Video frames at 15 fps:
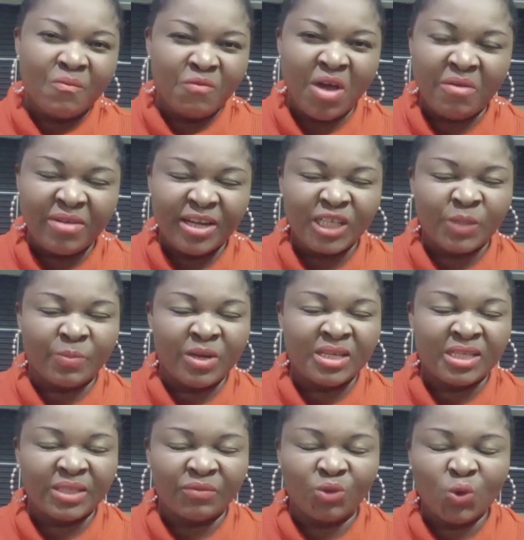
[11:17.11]
Very
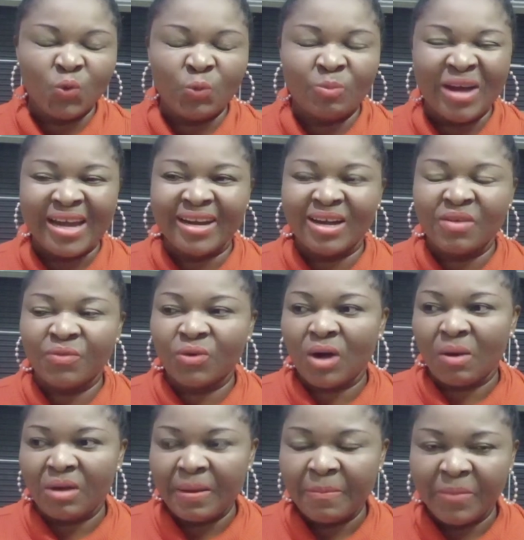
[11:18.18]
expensive, though we buy that
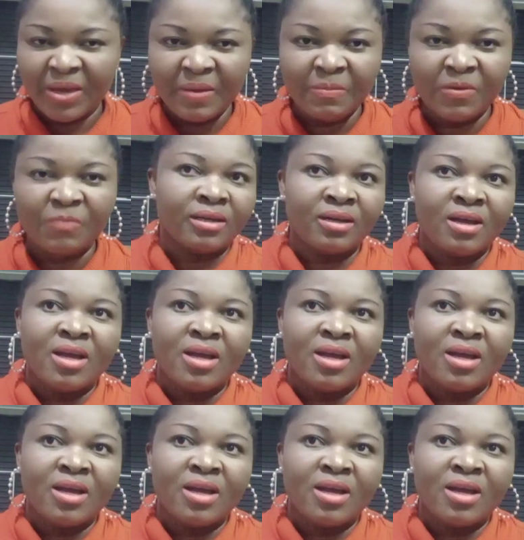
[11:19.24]
for our baby.